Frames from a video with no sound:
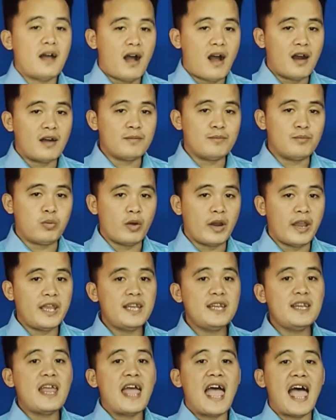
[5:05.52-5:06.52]
our
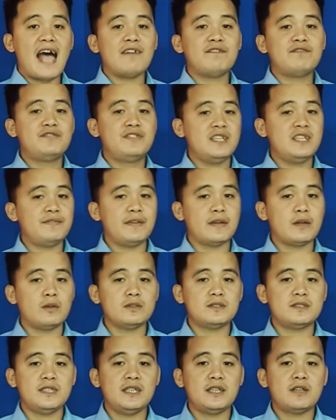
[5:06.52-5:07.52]
brain have
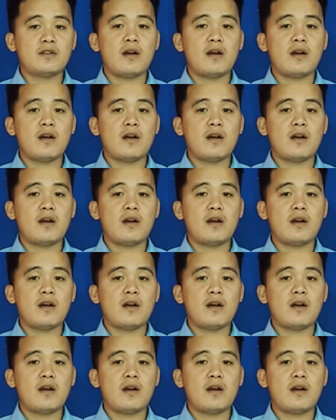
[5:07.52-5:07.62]
difficulty